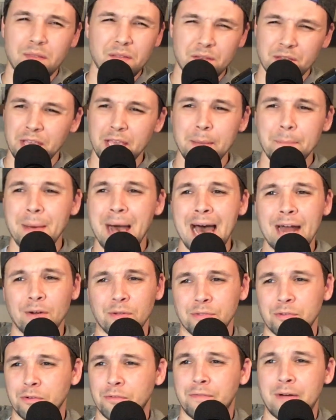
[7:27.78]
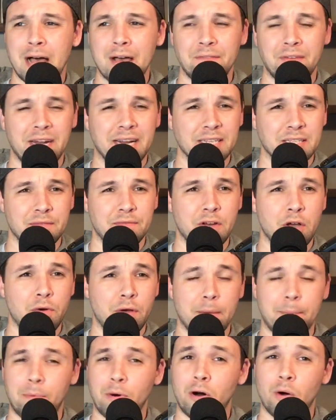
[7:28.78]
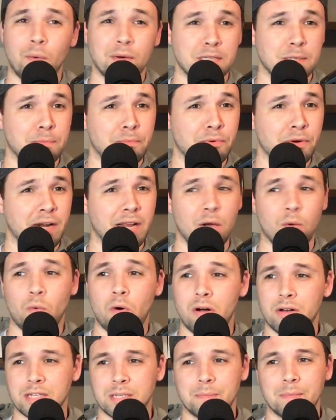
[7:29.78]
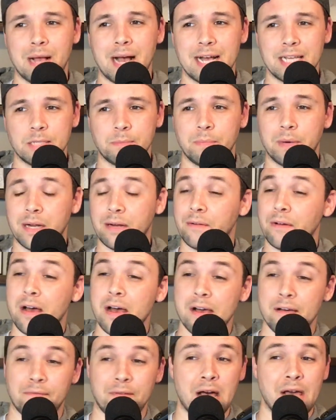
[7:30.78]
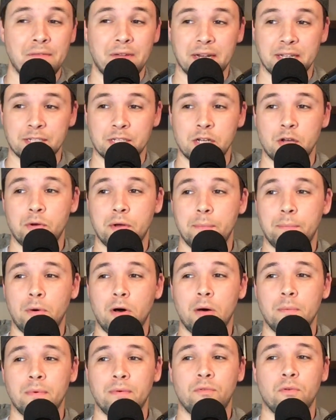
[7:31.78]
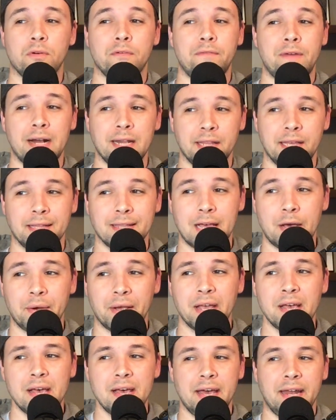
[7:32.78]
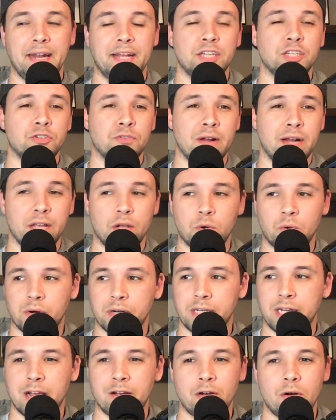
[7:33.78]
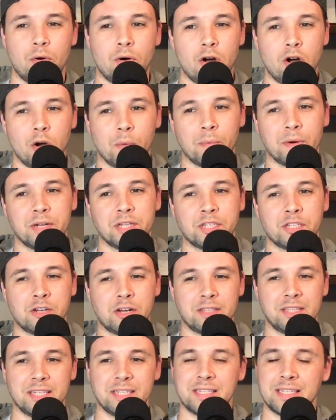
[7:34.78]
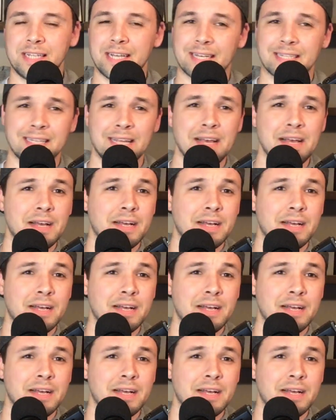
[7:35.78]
He battled through 5 innings of no-hit ball. Wasn't pretty. It walked some guys, but 5 innings no-hit ball before finally allowing an Andretti Cordero homer to start the 6th.